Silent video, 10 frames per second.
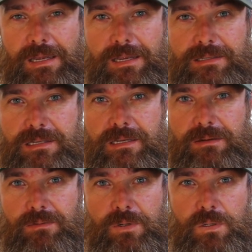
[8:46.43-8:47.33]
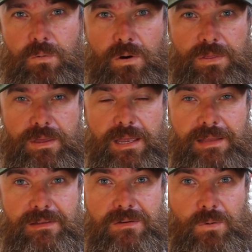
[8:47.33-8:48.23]
Is it really worth it
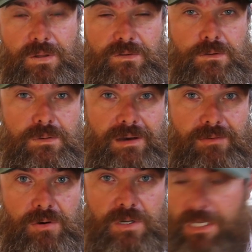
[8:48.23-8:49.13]
at the 22 level?